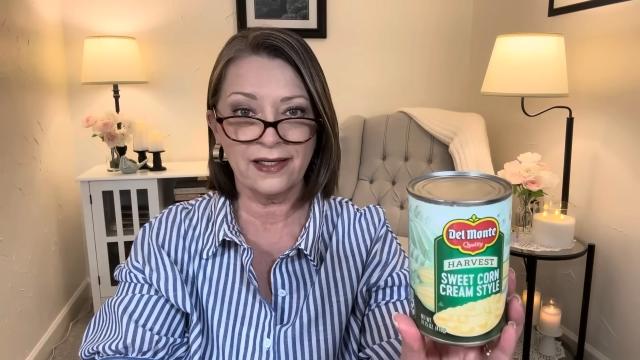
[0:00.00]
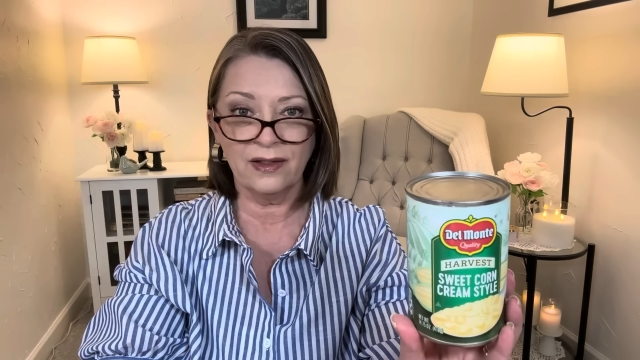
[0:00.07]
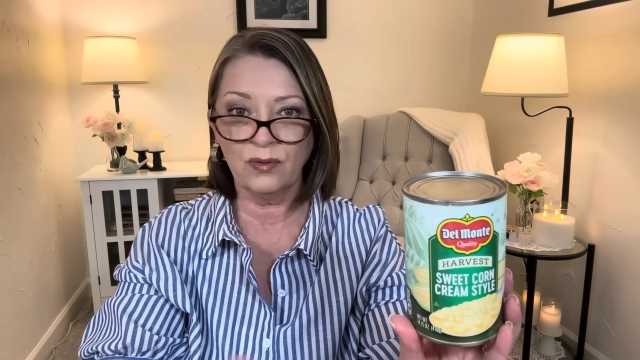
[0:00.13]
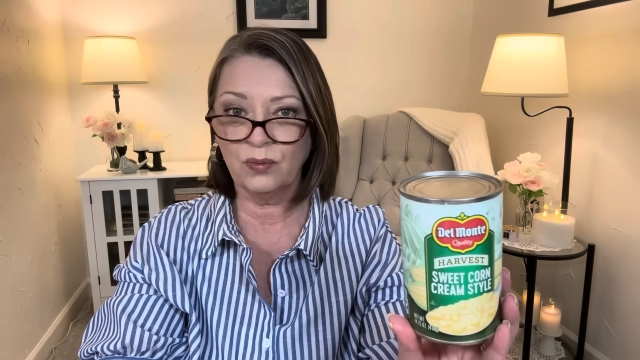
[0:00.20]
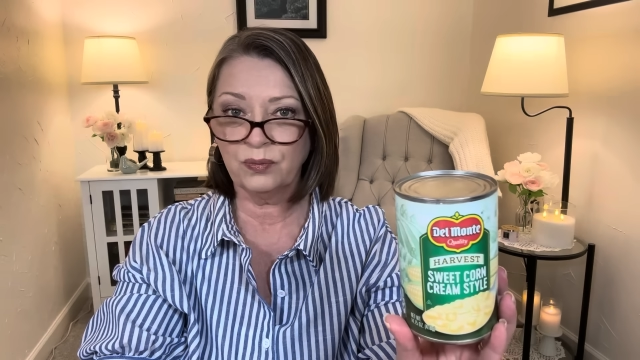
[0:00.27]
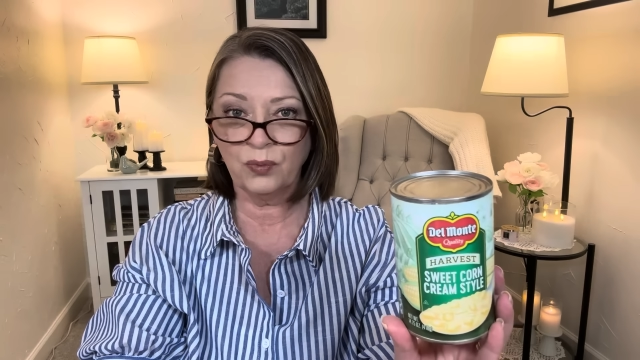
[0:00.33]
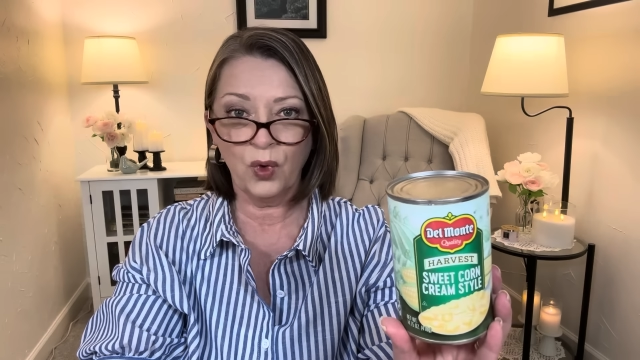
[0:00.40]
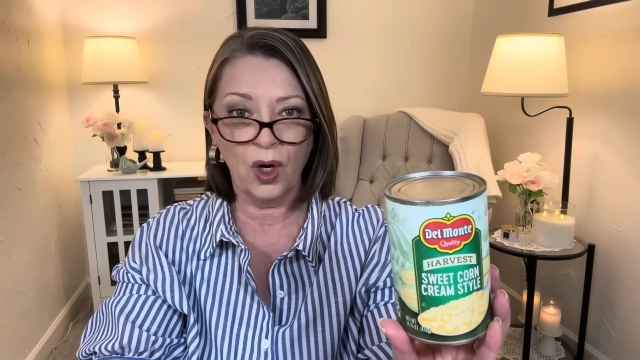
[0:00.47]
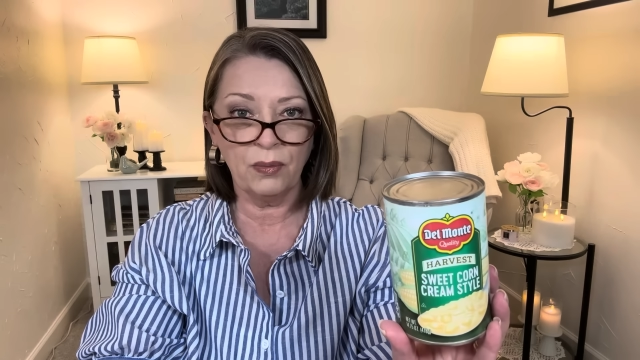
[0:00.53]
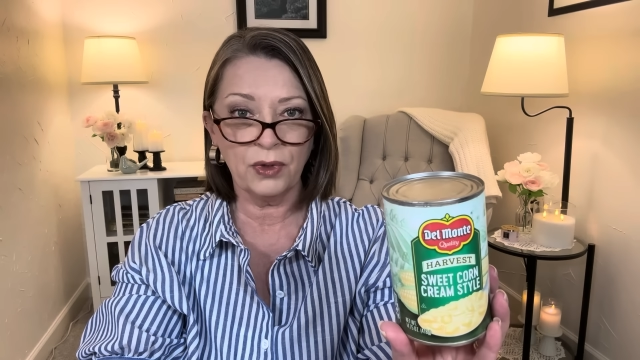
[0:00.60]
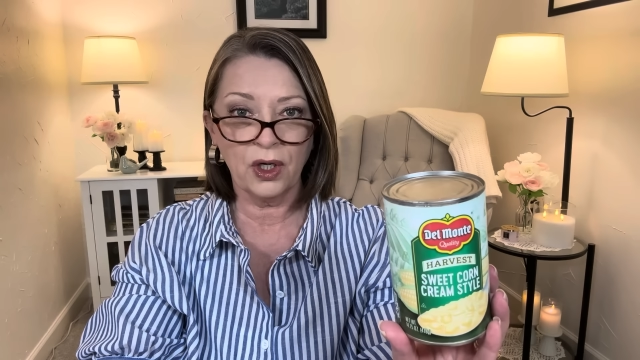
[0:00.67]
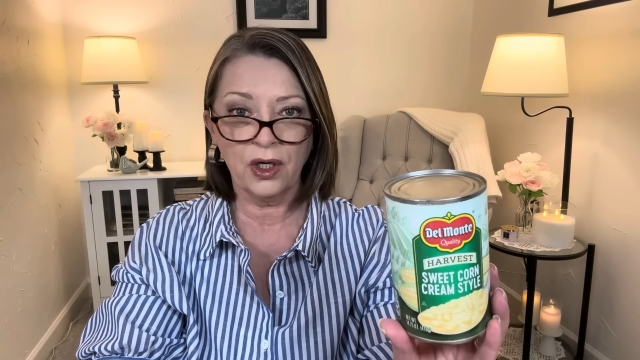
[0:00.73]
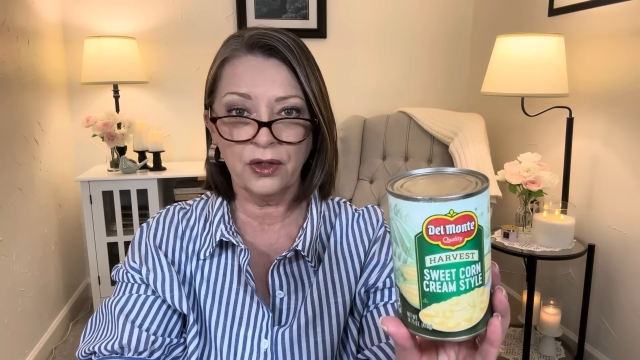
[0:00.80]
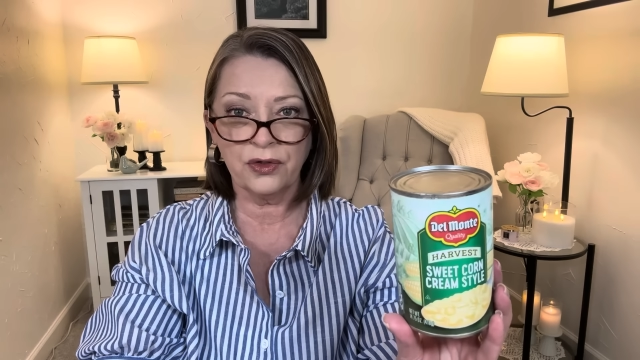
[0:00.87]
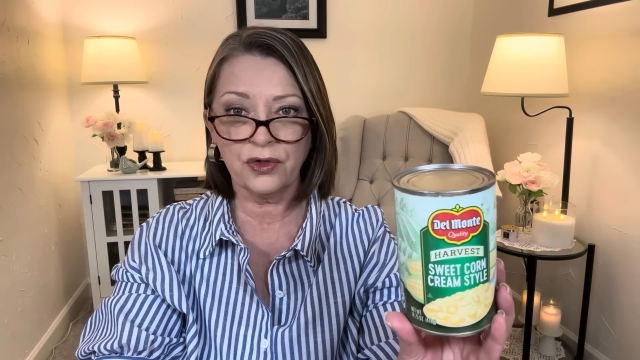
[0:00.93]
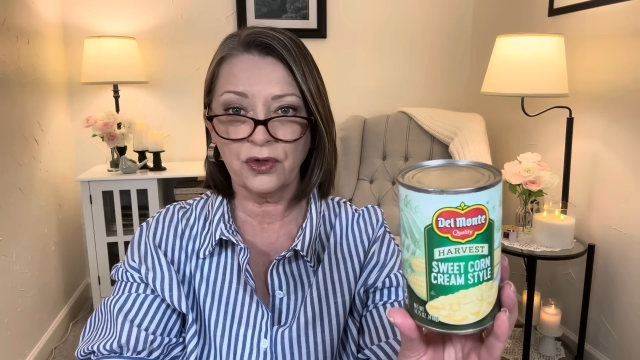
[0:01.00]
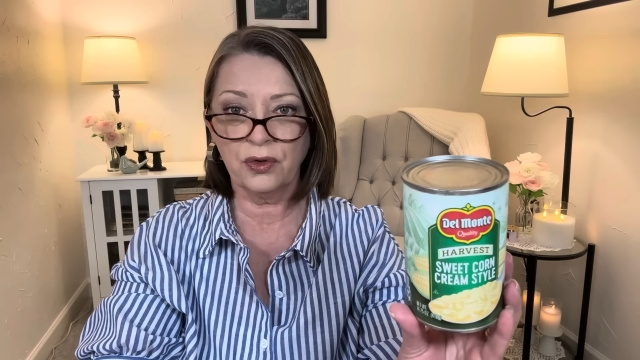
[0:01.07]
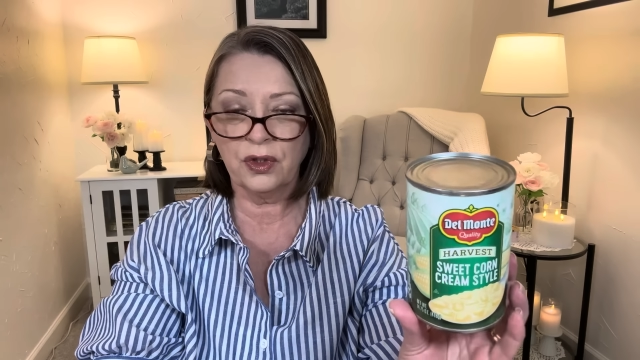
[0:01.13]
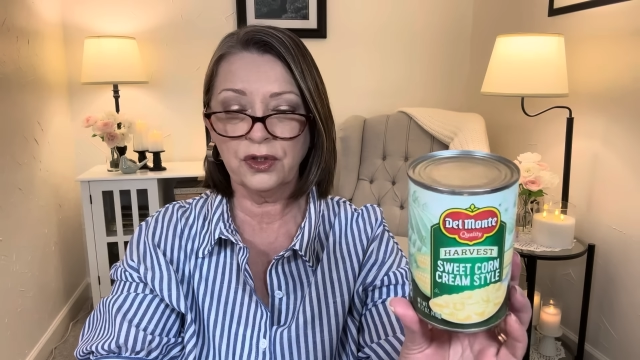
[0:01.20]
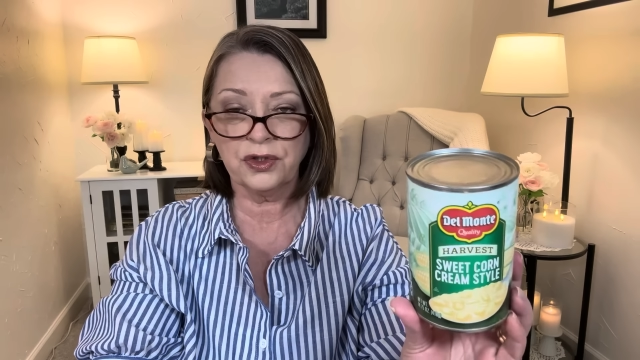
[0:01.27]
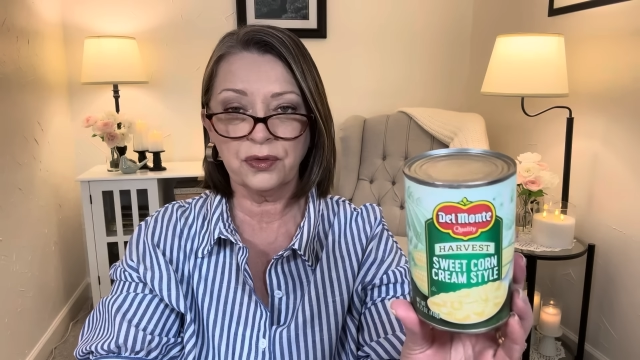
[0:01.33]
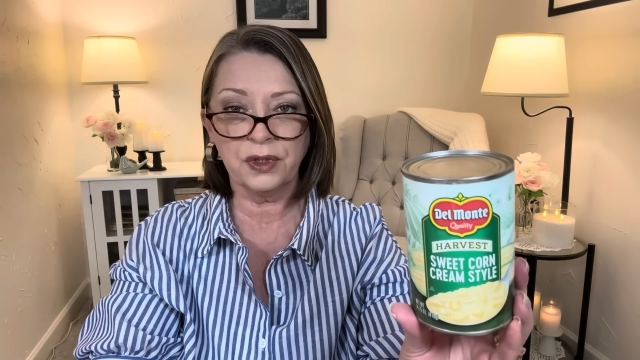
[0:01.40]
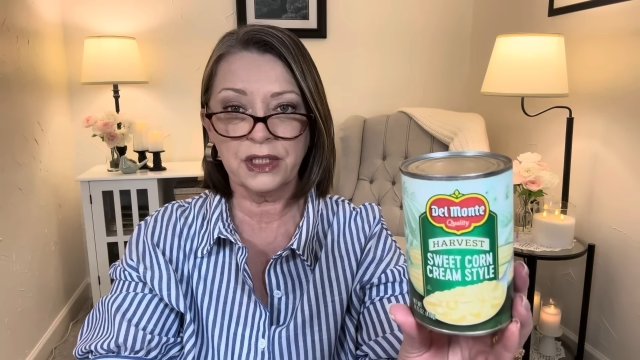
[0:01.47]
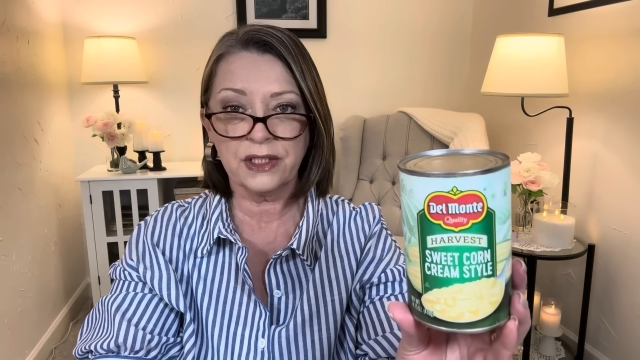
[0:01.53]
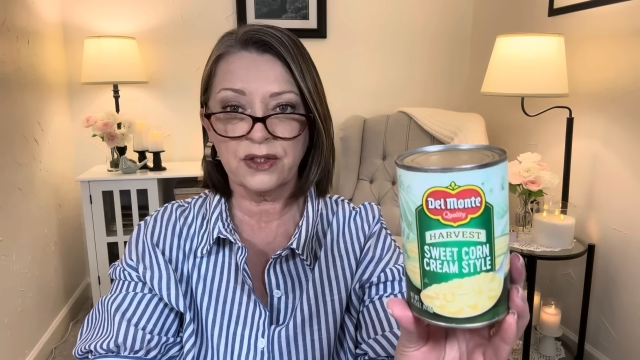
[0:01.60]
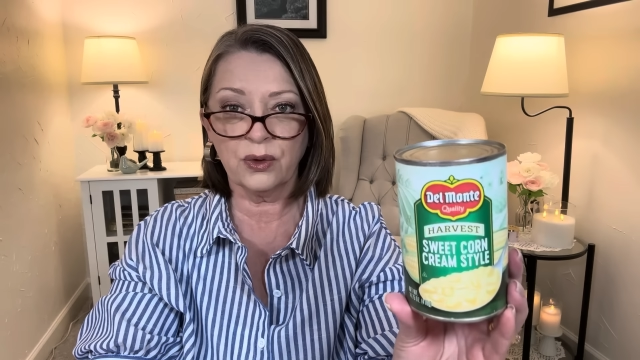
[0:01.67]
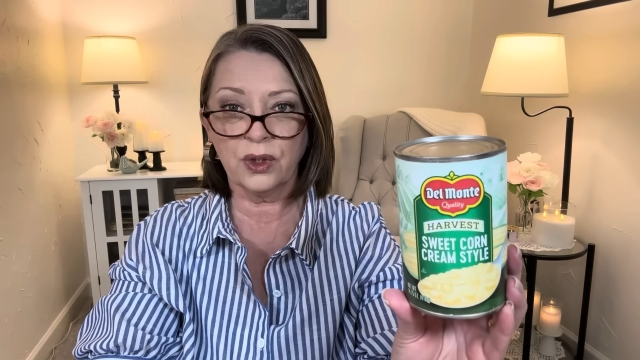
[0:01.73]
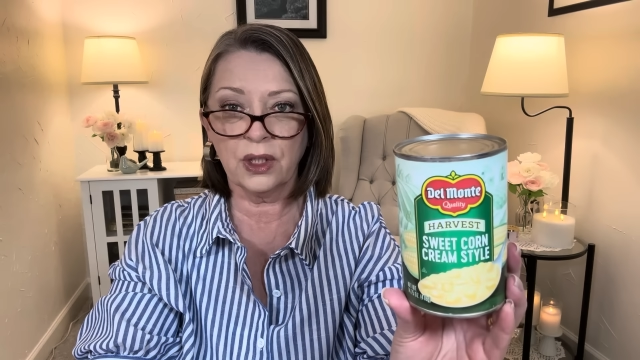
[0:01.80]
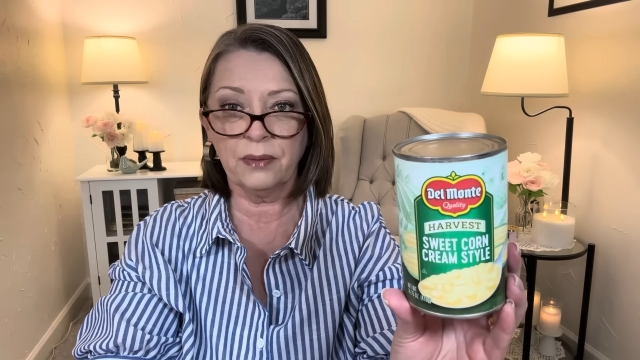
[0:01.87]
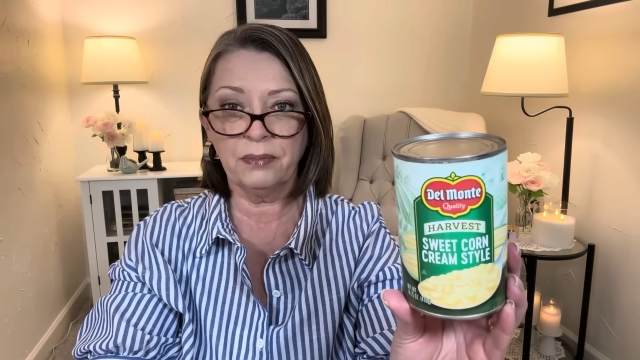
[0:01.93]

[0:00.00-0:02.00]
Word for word: in Walmart or the grocery store,